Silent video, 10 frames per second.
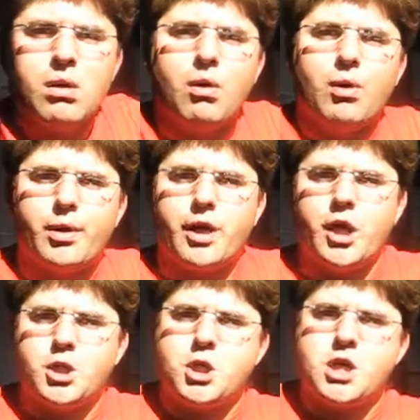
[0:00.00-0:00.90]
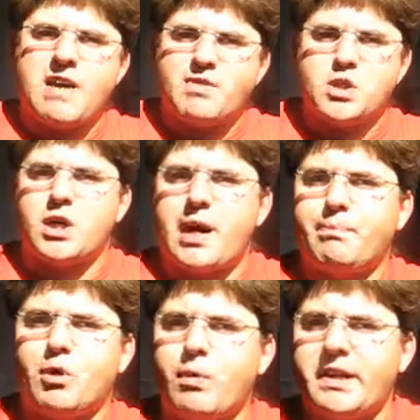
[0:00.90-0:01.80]
or a
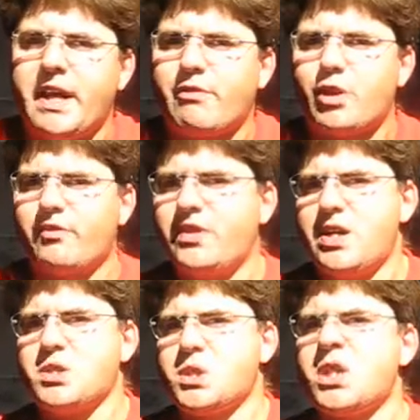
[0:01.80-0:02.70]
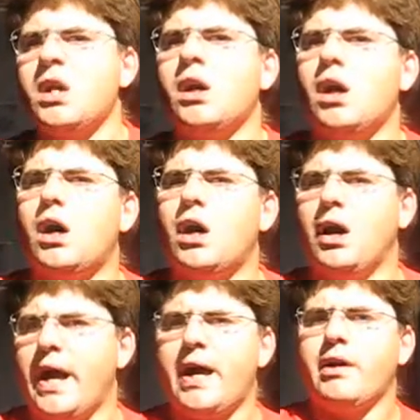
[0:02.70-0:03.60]
JavaScript or whatever of these
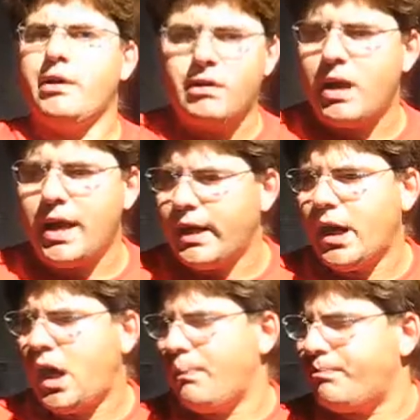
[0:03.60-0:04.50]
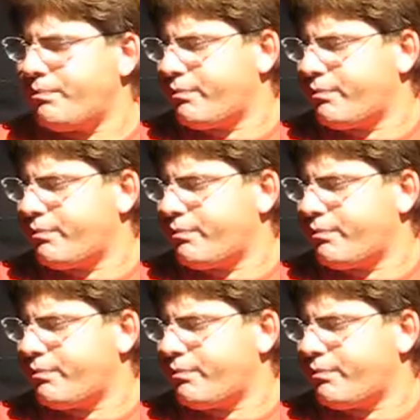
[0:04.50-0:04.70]
uh, um,